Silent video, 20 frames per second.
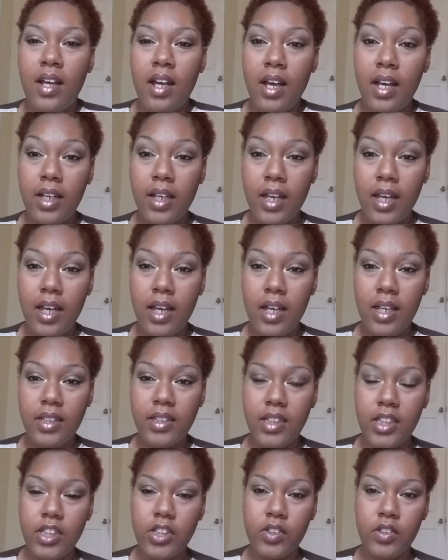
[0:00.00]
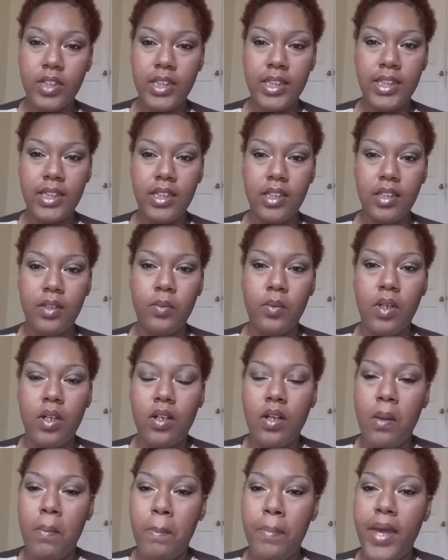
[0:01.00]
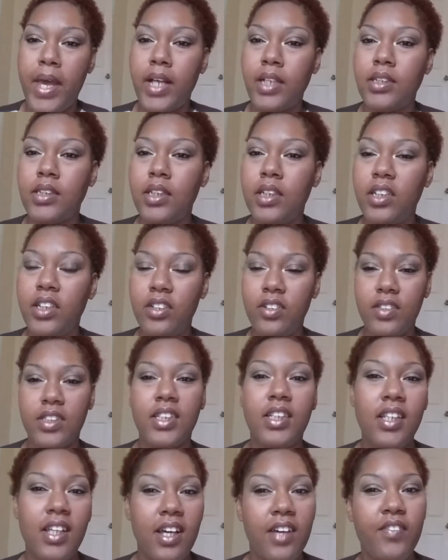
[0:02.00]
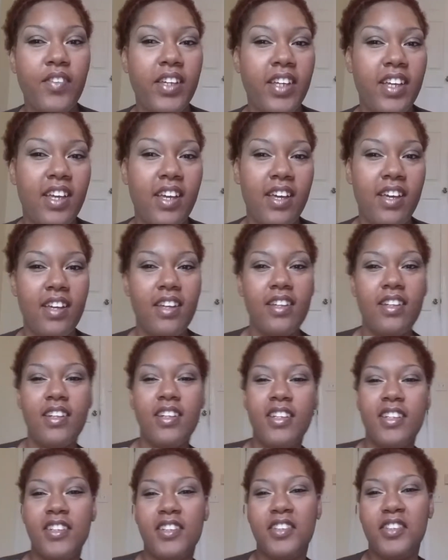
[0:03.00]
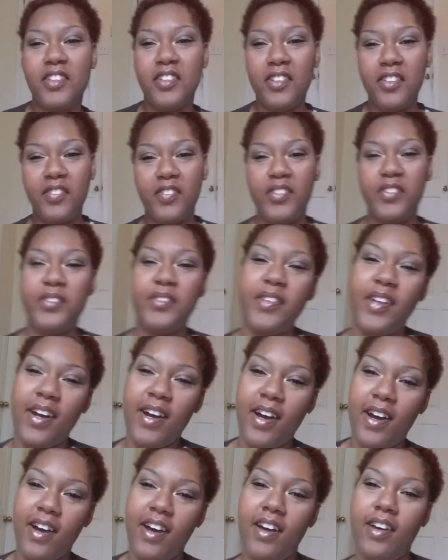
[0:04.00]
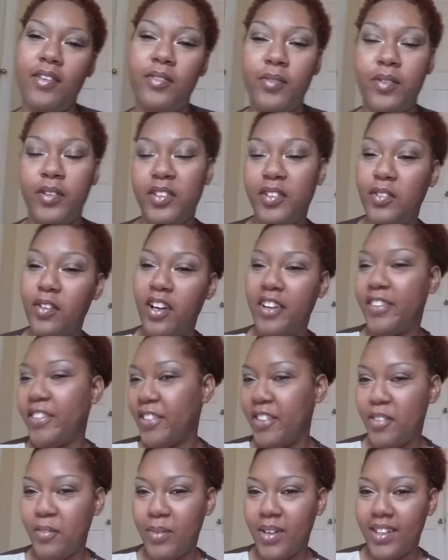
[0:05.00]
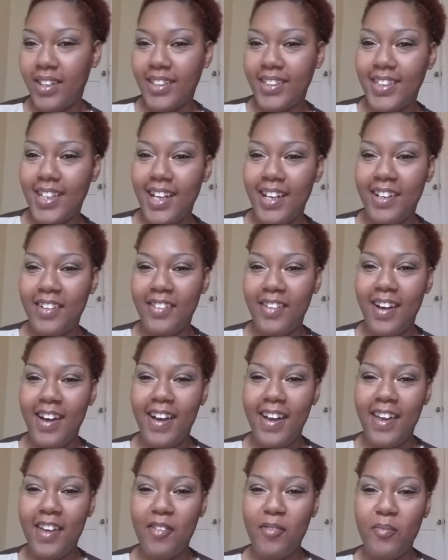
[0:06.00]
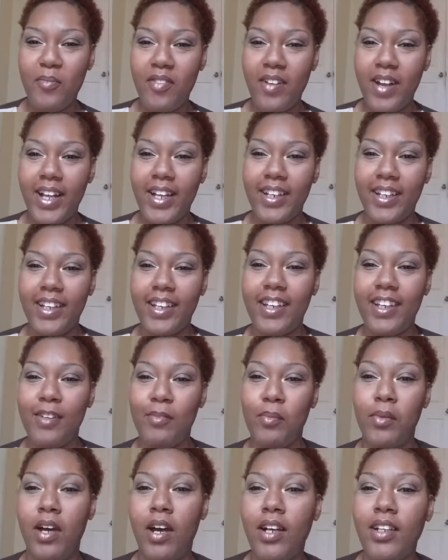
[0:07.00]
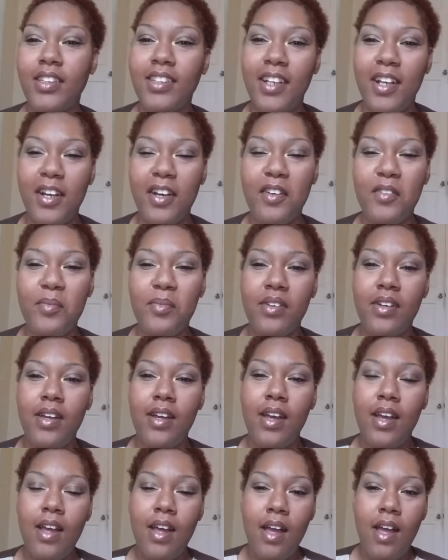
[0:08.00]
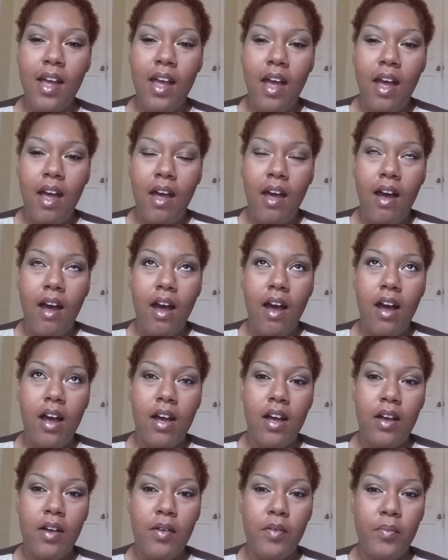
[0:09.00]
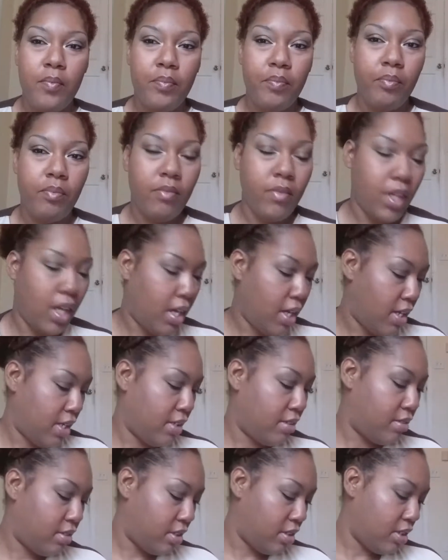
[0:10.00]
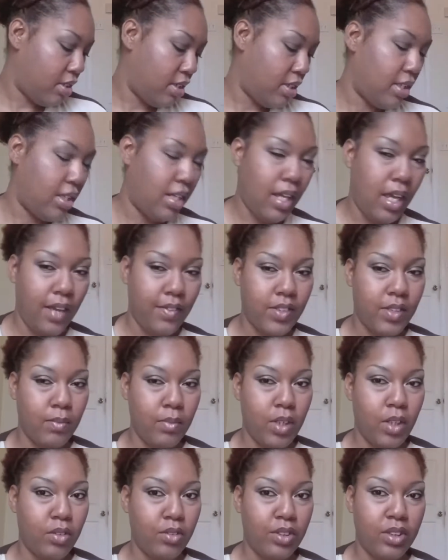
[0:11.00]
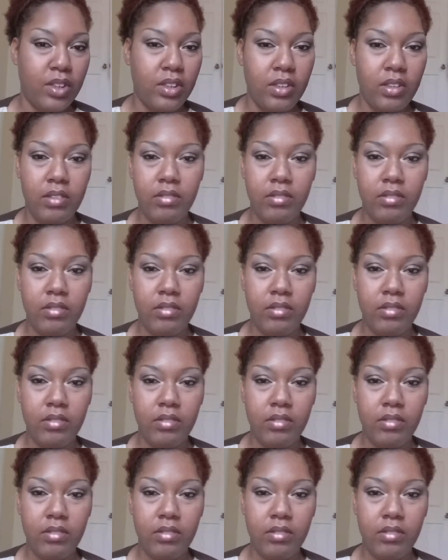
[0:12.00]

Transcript: Hi guys, it's Christy. Welcome back to Littles and Loving It. So if you you already know by the title, I am pregnant. I'm knocked up. I have some notes.